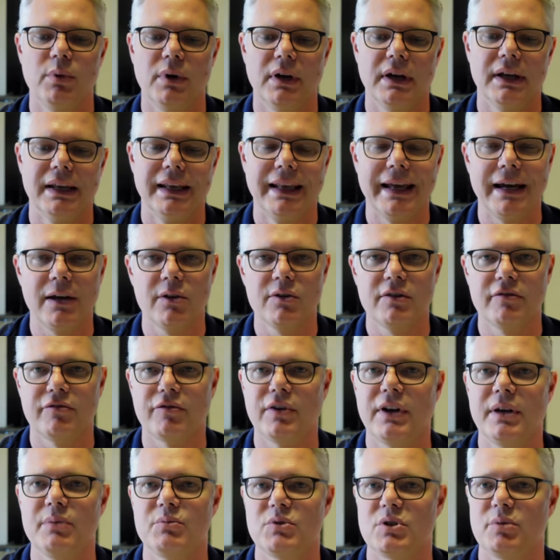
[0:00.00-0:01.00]
allow the
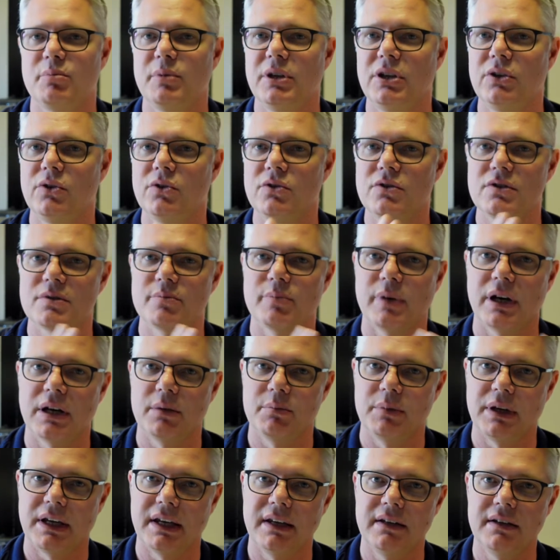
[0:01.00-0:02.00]
frame to be used by
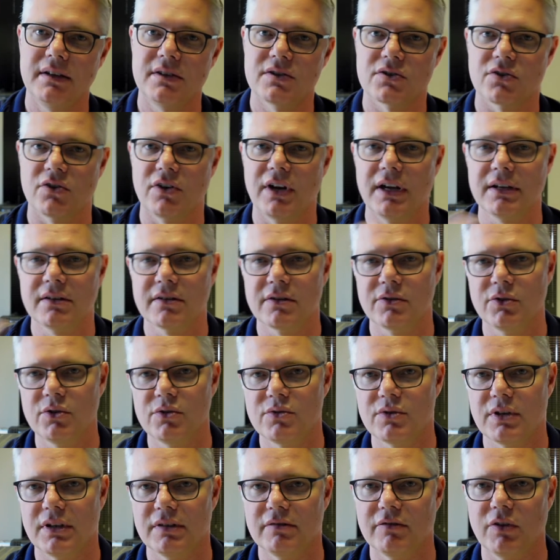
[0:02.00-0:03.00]
beginners right through
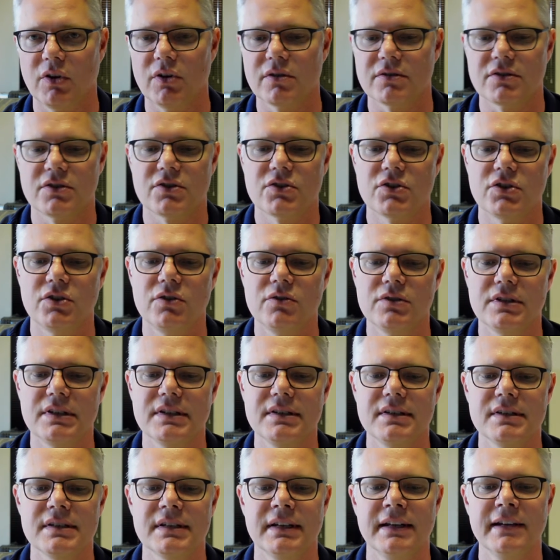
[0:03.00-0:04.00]
to advanced
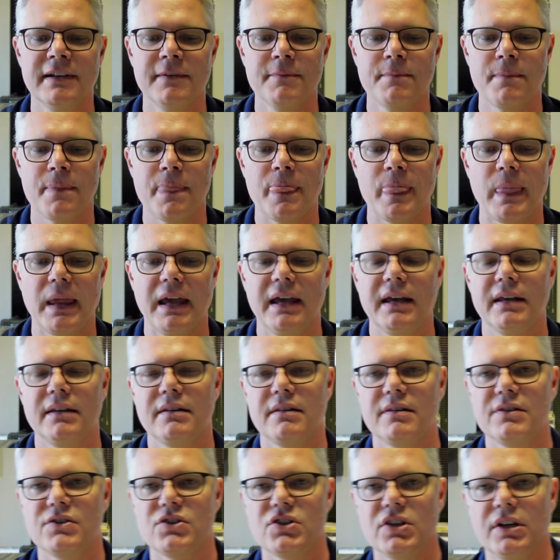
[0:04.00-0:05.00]
shooters,
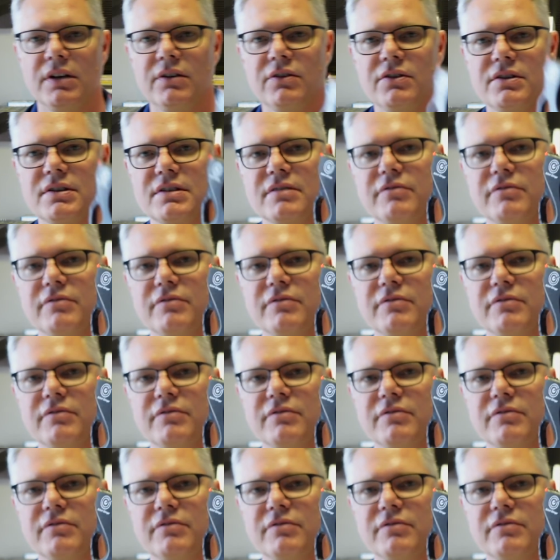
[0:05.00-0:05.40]
and the generous